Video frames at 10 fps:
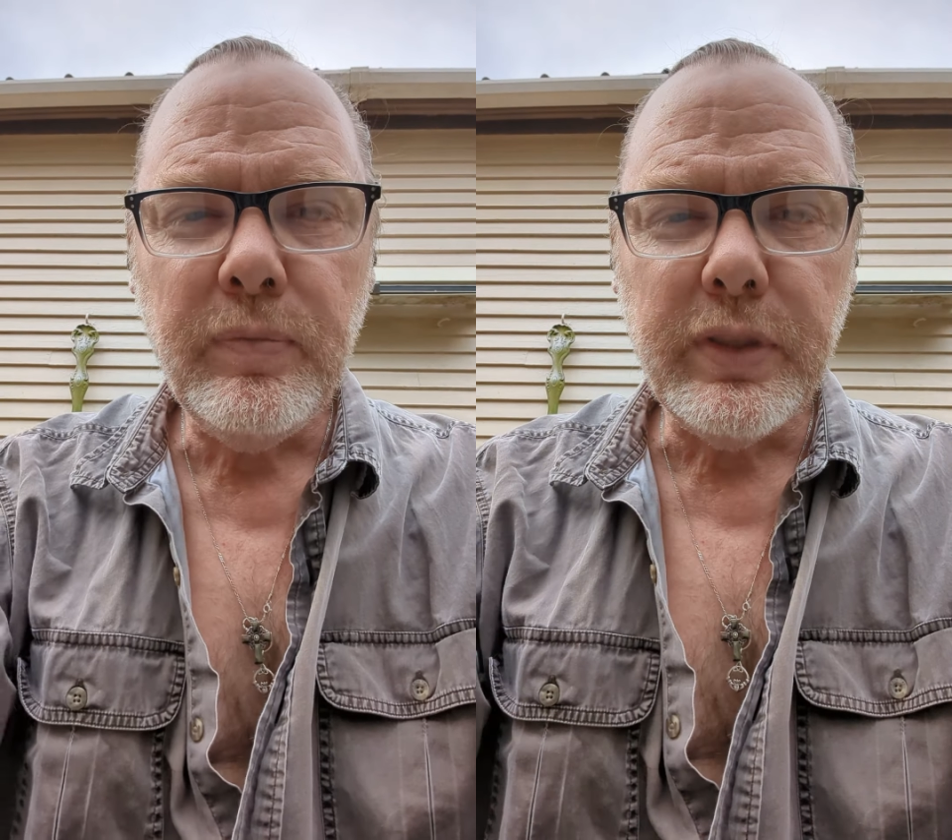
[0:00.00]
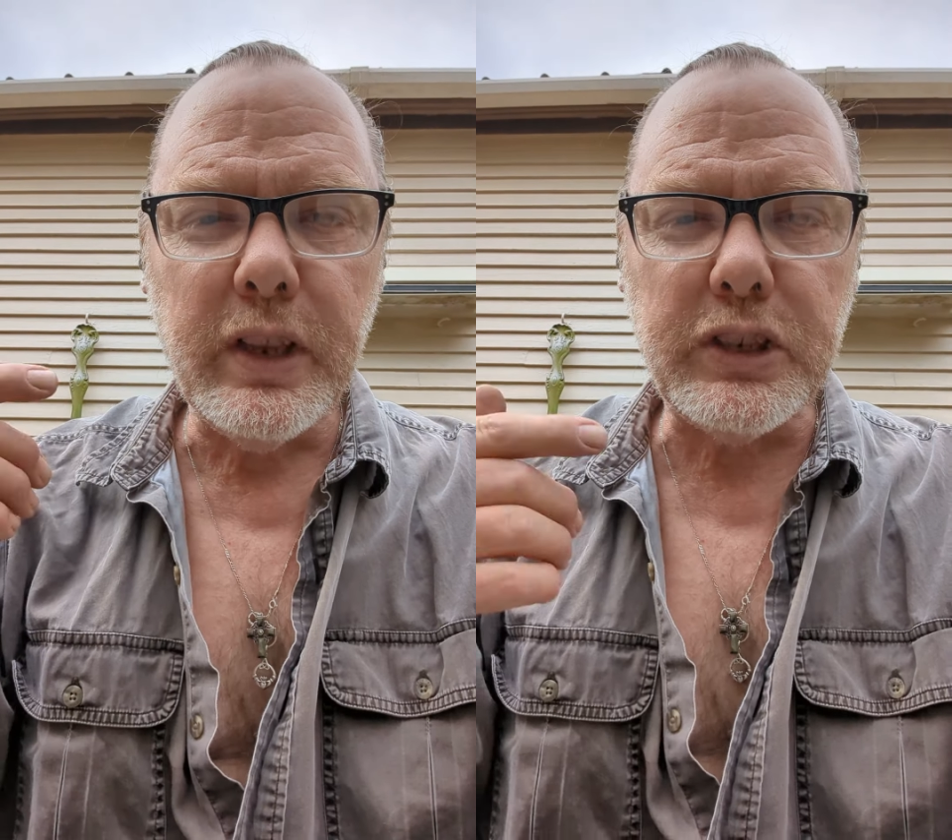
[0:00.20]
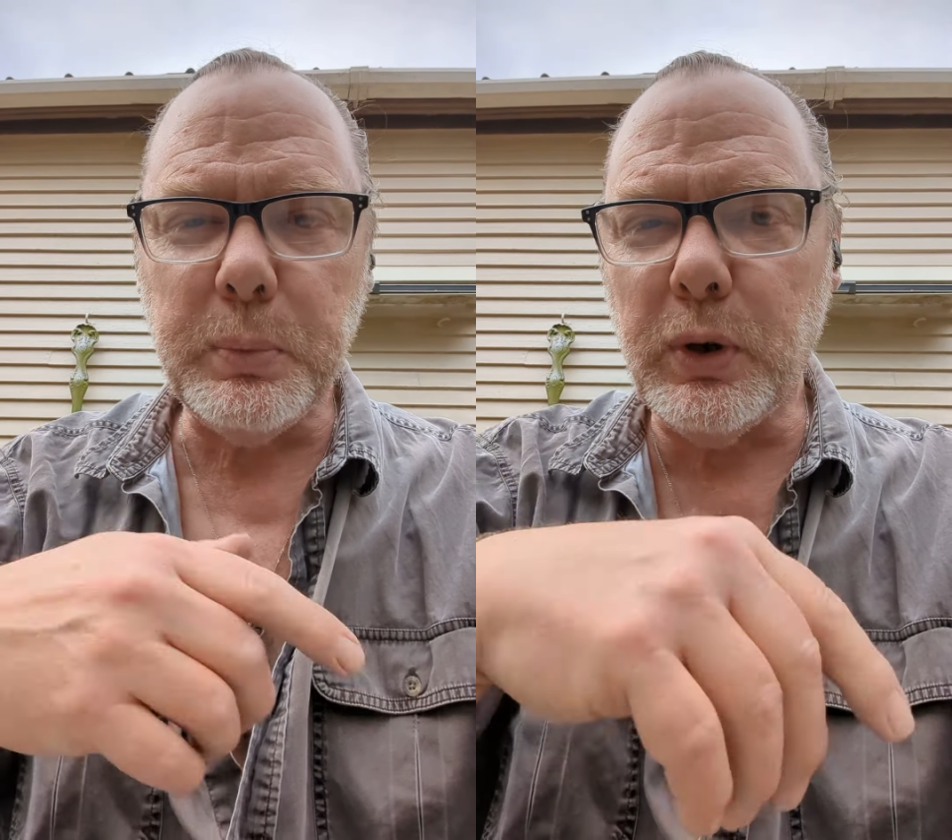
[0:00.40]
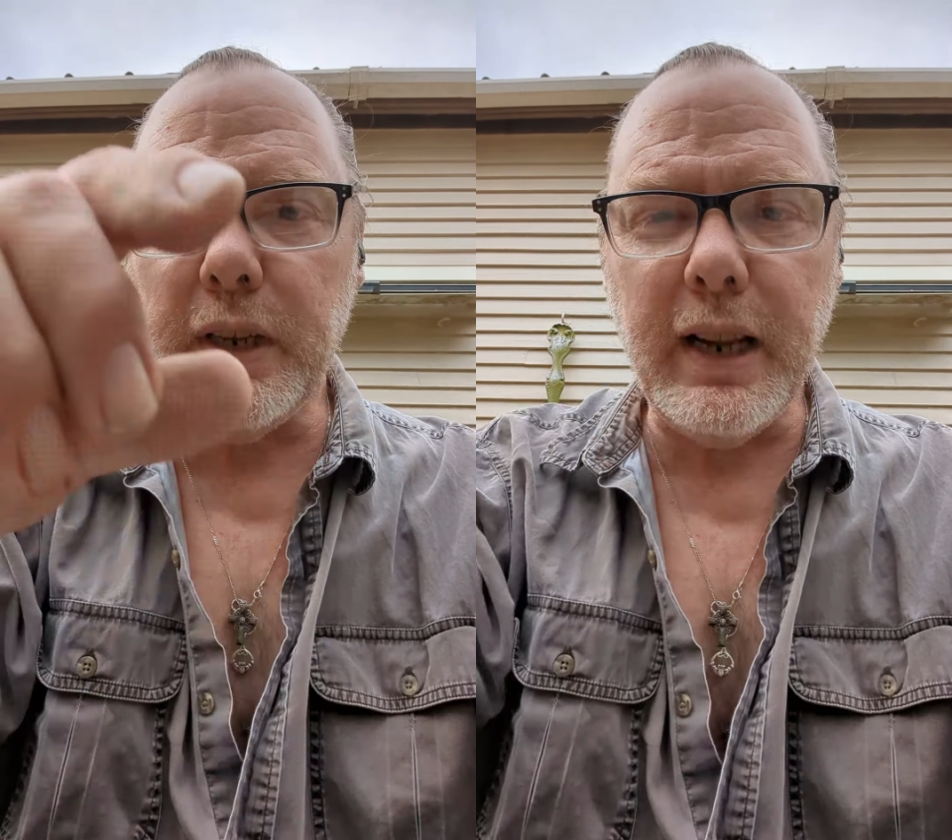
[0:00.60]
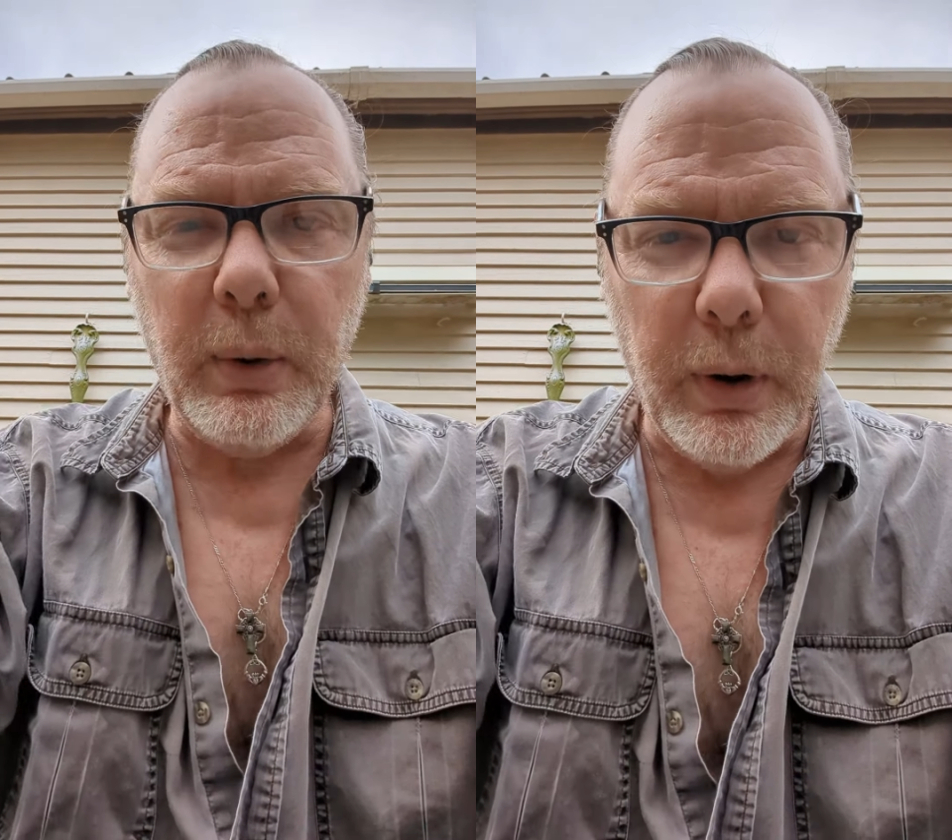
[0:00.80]
This
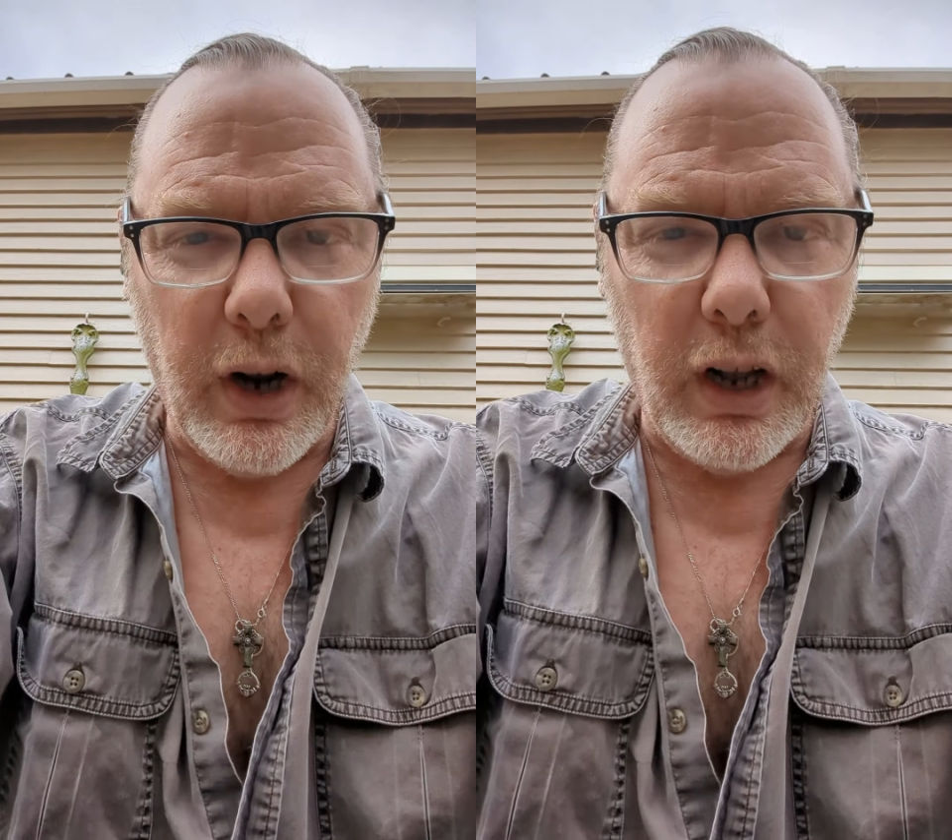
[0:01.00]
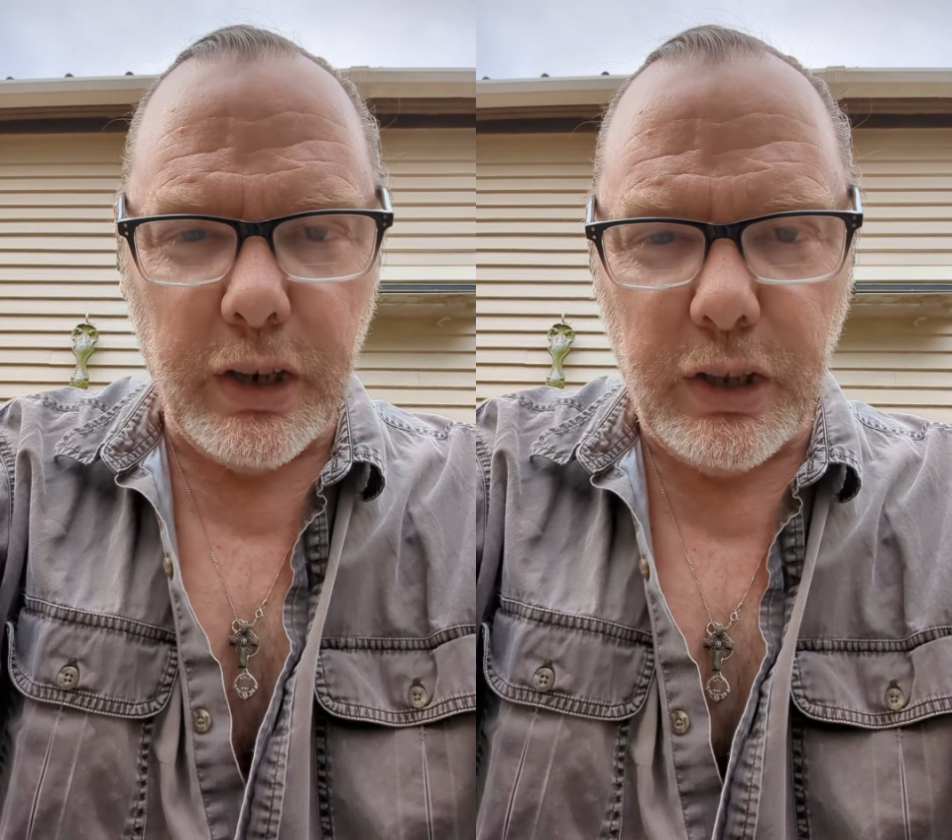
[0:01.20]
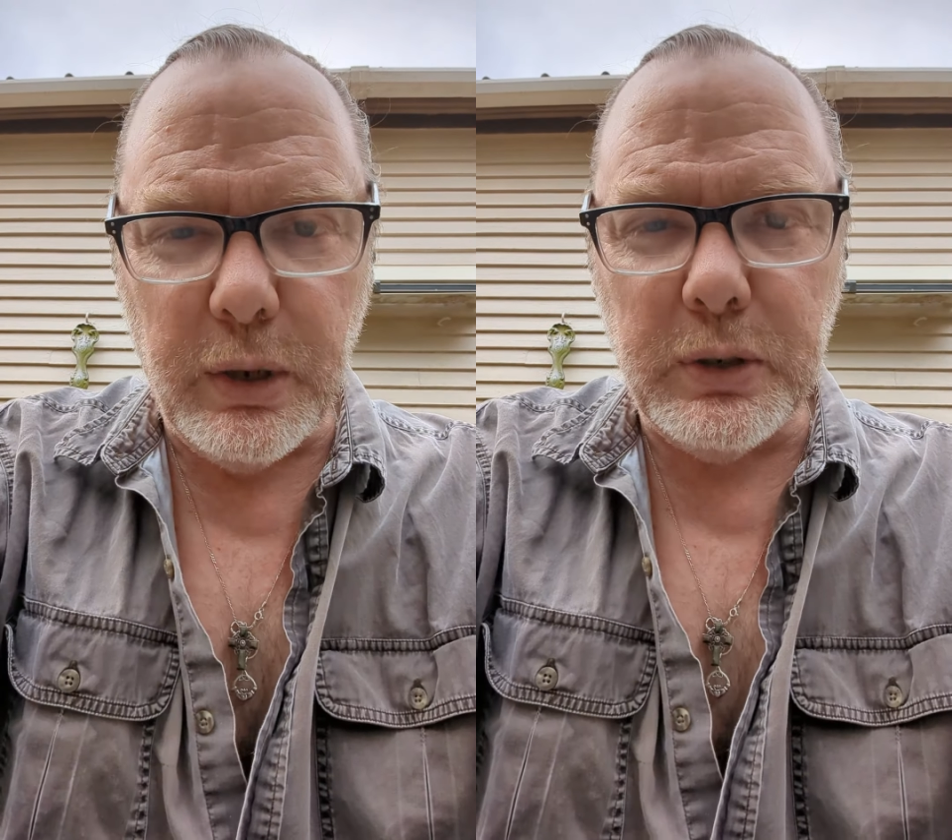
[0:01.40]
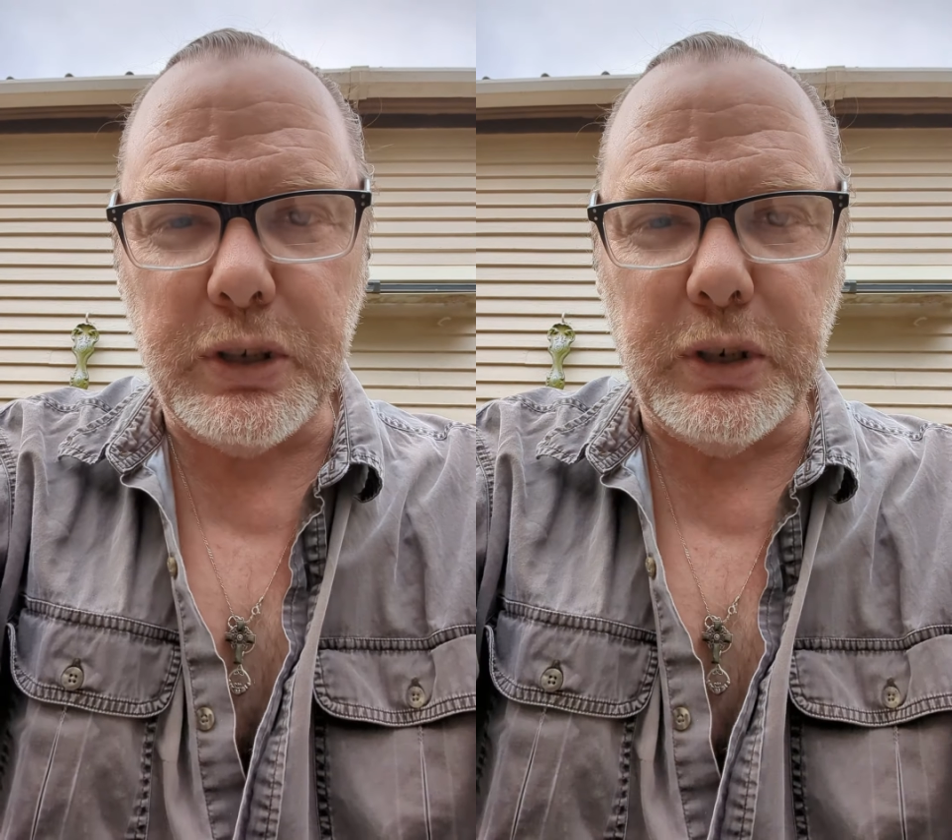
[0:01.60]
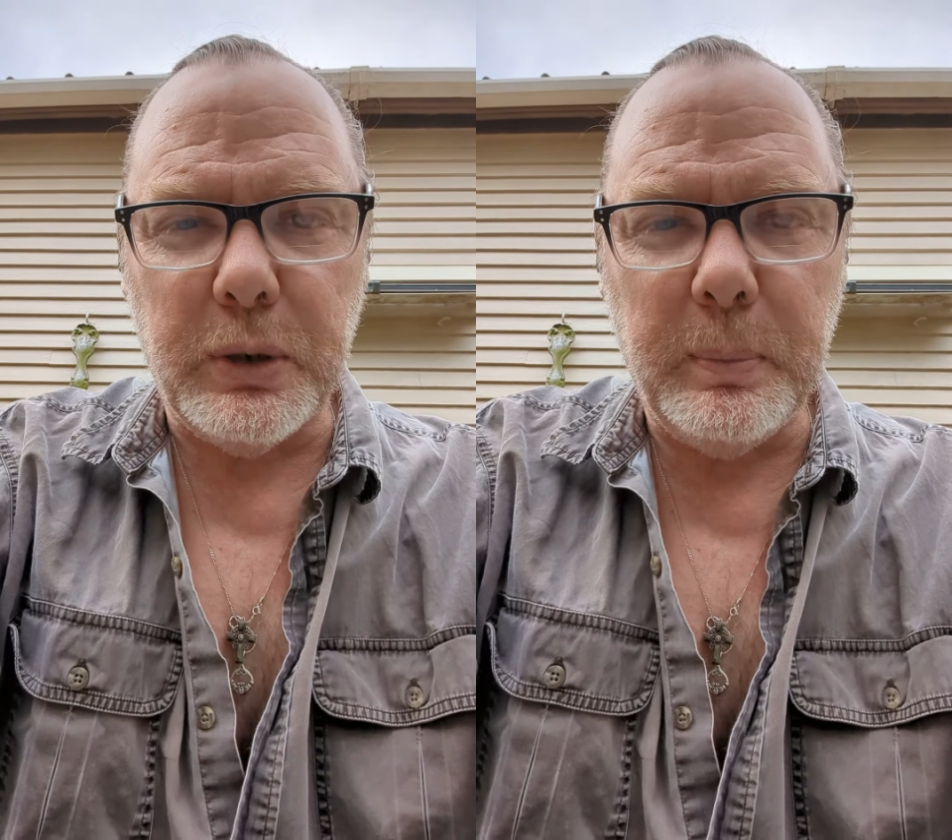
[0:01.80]
morning I went on to
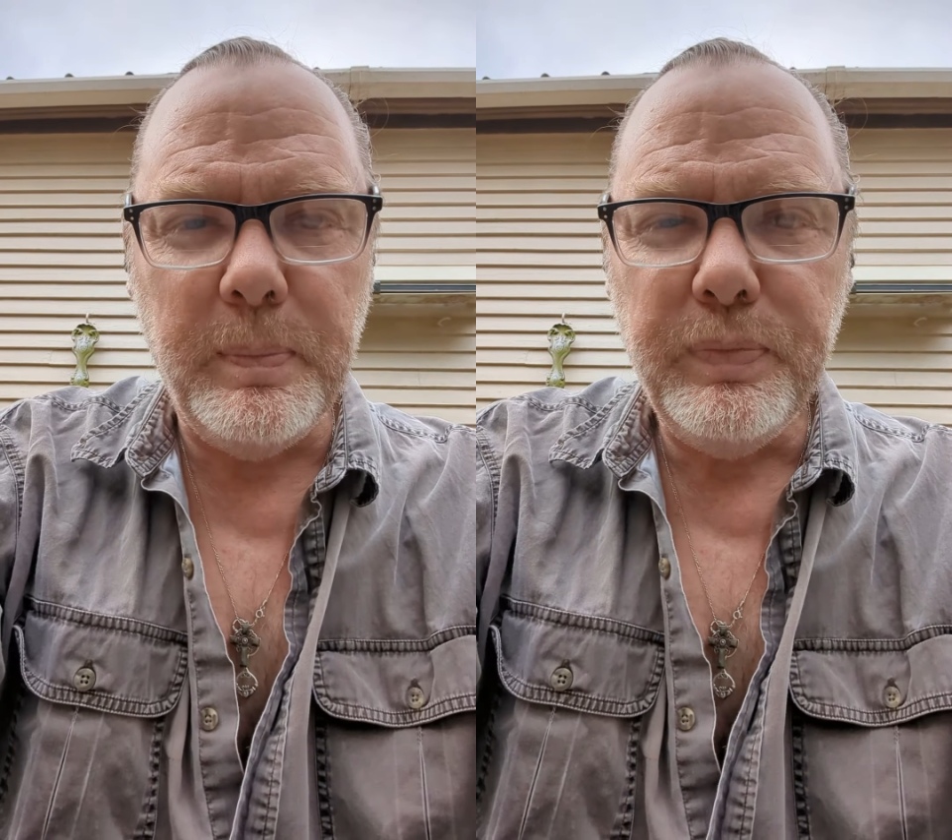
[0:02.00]
YouTube